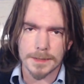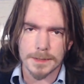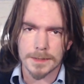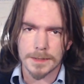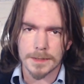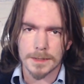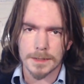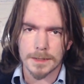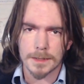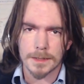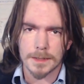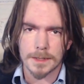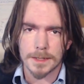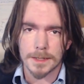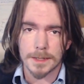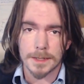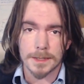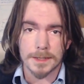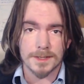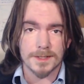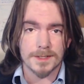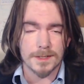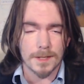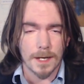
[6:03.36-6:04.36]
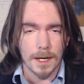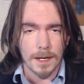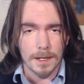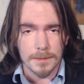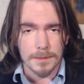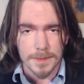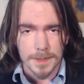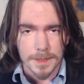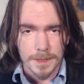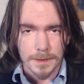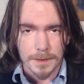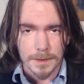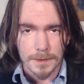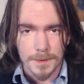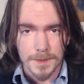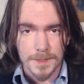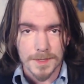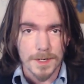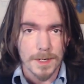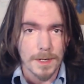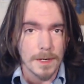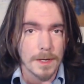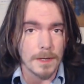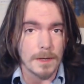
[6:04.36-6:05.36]
and the insomnia,
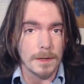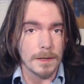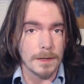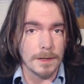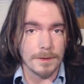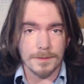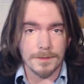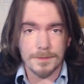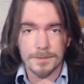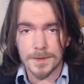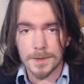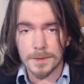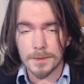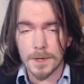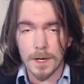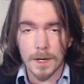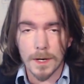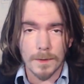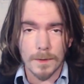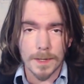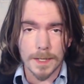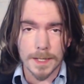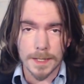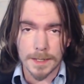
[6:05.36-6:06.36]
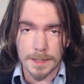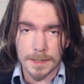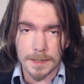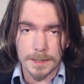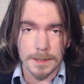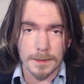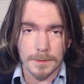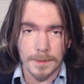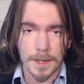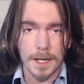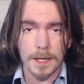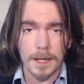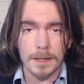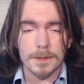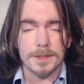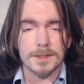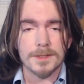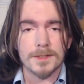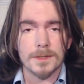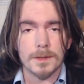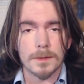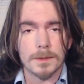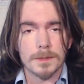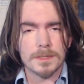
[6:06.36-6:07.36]
which, if you know anything about
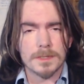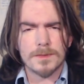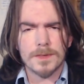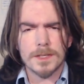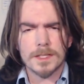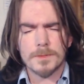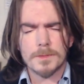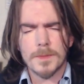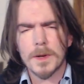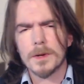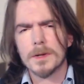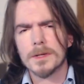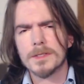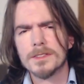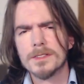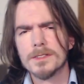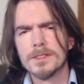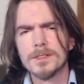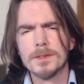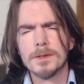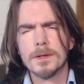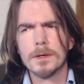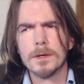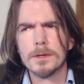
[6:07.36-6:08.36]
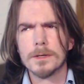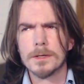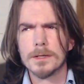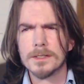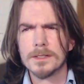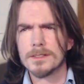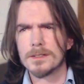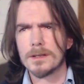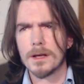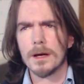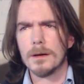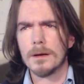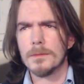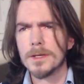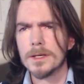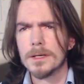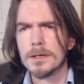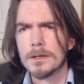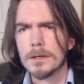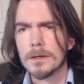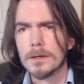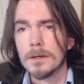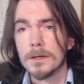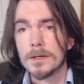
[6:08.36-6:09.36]
these sorts of experiences, you know that
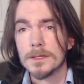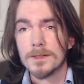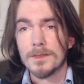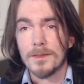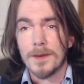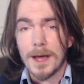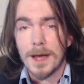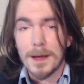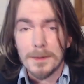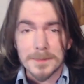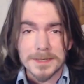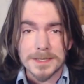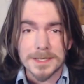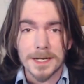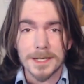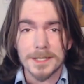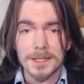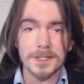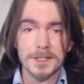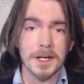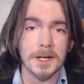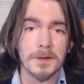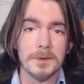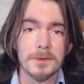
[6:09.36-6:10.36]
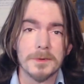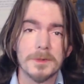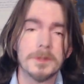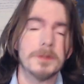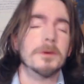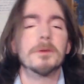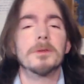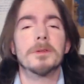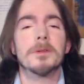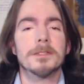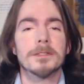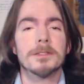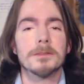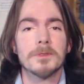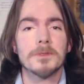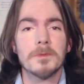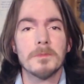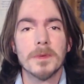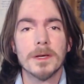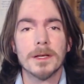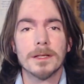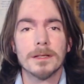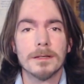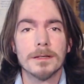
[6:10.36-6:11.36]
insomnia and a loss of appetite generally only seem
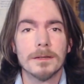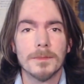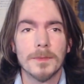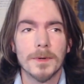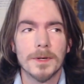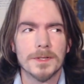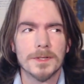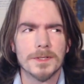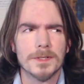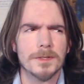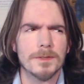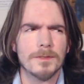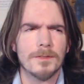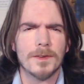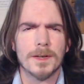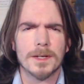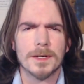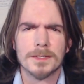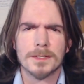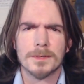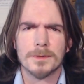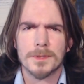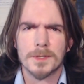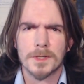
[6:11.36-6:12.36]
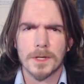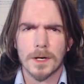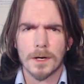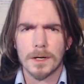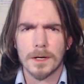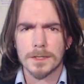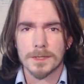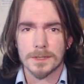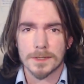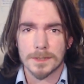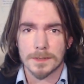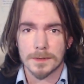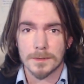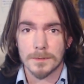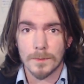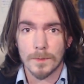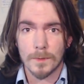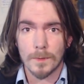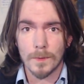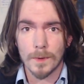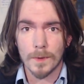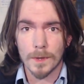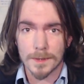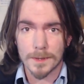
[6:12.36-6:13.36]
to make the depression you're facing, which causes them,
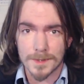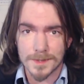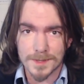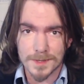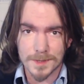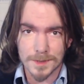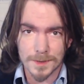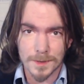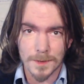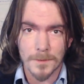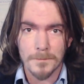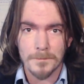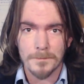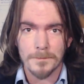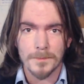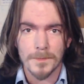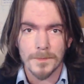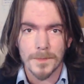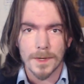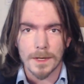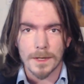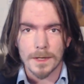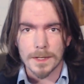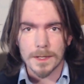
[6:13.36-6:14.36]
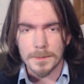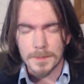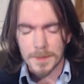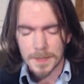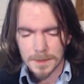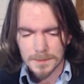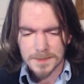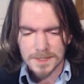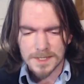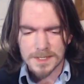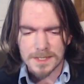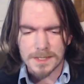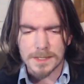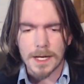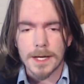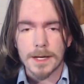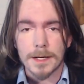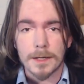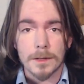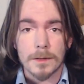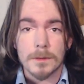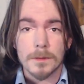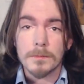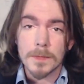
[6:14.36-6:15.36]
worse. Well, it becomes a
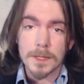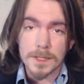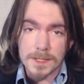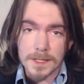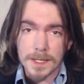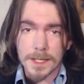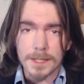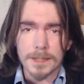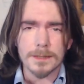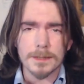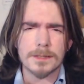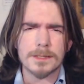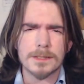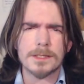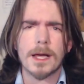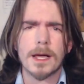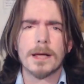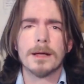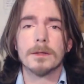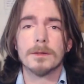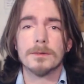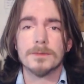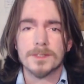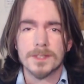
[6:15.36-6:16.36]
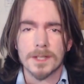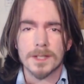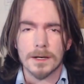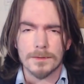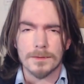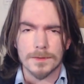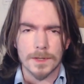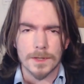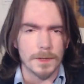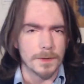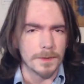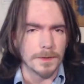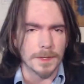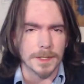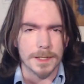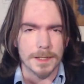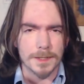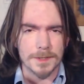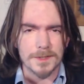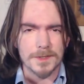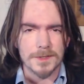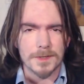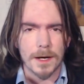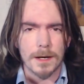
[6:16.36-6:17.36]
cycle, much like the cycle of self-loathing
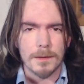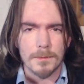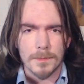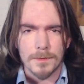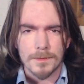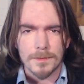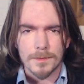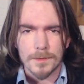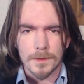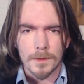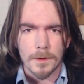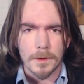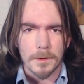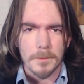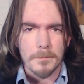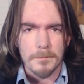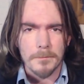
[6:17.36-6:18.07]
I described before.